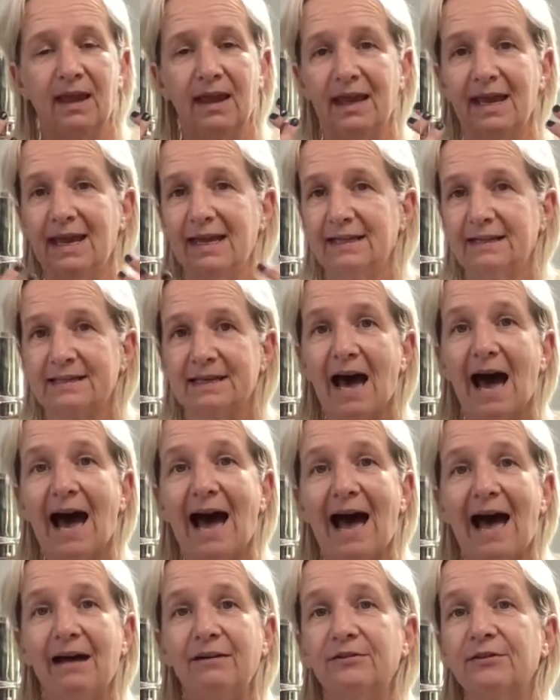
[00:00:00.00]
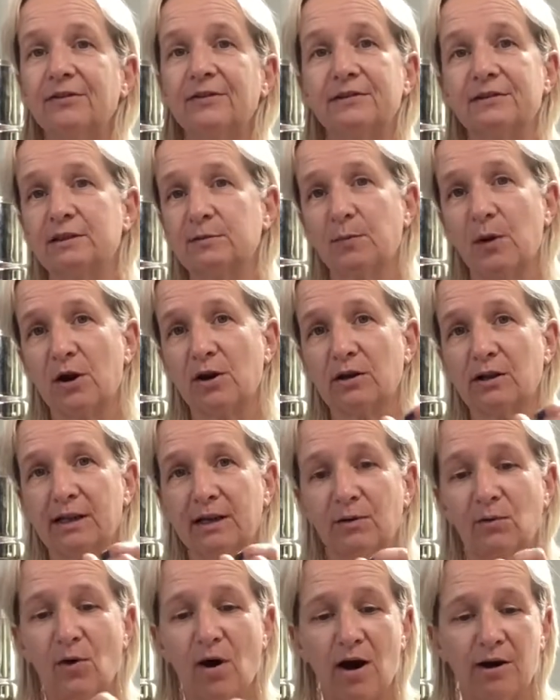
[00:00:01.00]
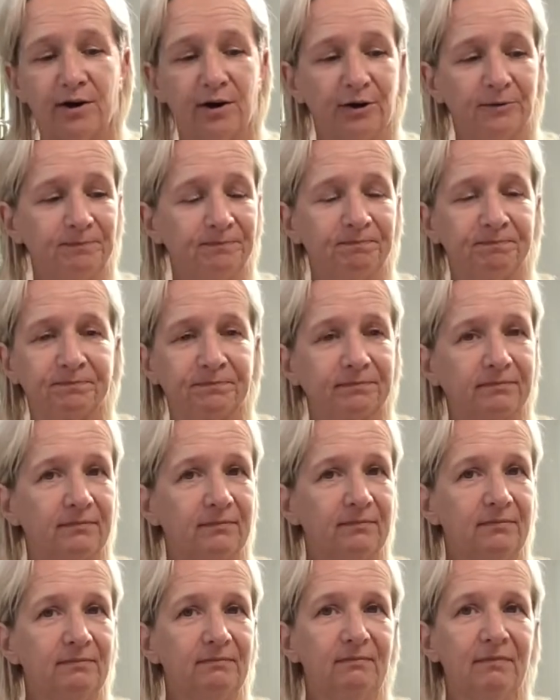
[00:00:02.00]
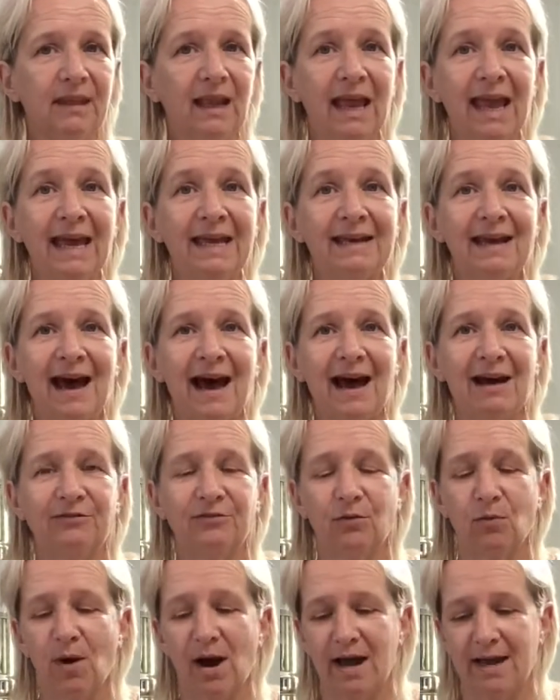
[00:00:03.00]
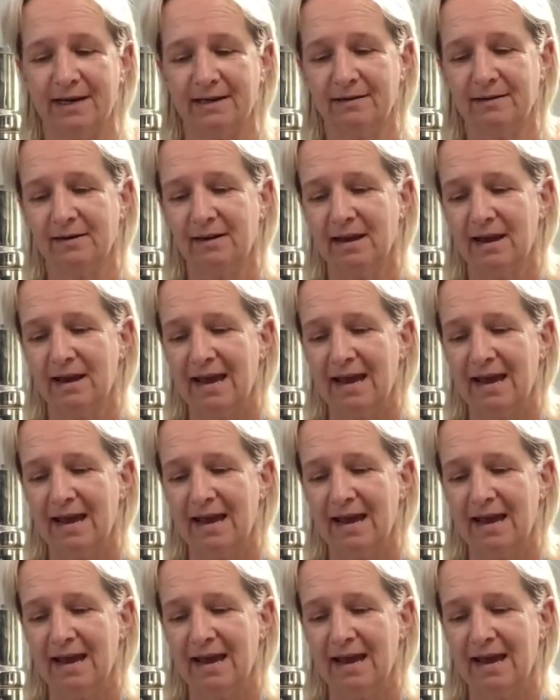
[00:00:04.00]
It's half sparkling water and half wine.